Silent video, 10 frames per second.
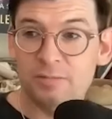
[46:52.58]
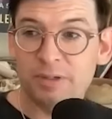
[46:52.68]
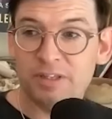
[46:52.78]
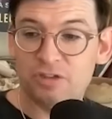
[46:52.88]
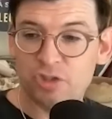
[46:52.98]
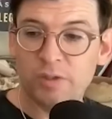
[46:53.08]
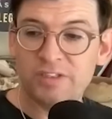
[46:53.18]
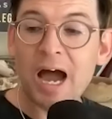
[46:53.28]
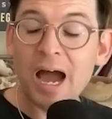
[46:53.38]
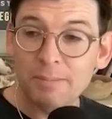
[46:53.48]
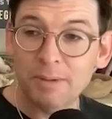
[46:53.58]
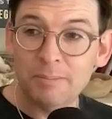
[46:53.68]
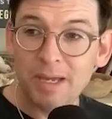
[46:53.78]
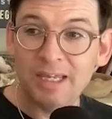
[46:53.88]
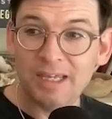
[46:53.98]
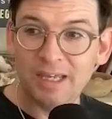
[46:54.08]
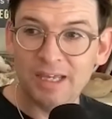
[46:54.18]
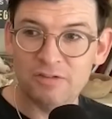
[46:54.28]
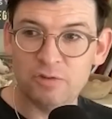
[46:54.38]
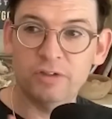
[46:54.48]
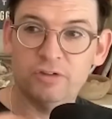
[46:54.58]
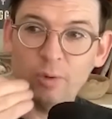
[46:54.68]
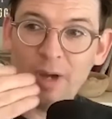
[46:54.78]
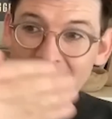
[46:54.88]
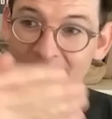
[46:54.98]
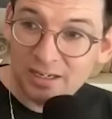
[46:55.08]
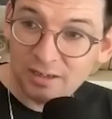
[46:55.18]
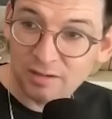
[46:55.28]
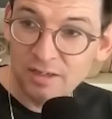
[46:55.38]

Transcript: but the choice I'm making is going to end